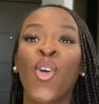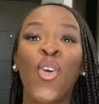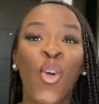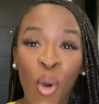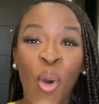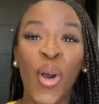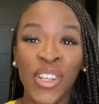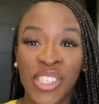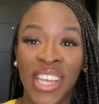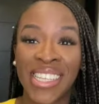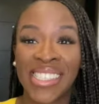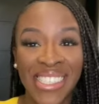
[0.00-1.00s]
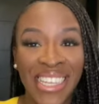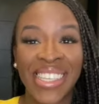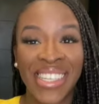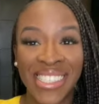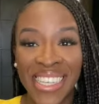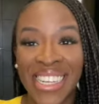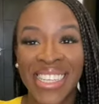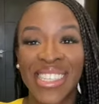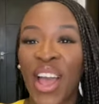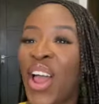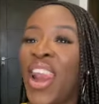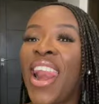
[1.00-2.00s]
gorgeous. Yes, I said it.
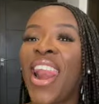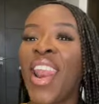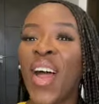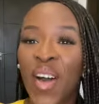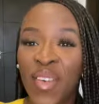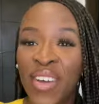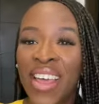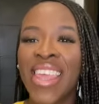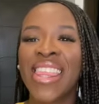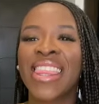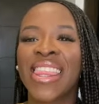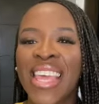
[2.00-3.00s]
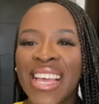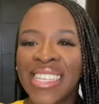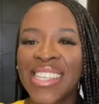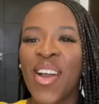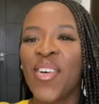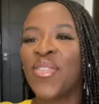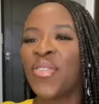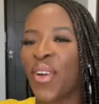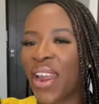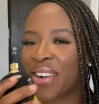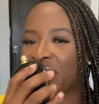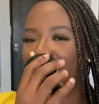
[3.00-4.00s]
I love this
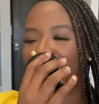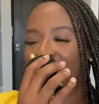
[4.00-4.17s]
fragrance.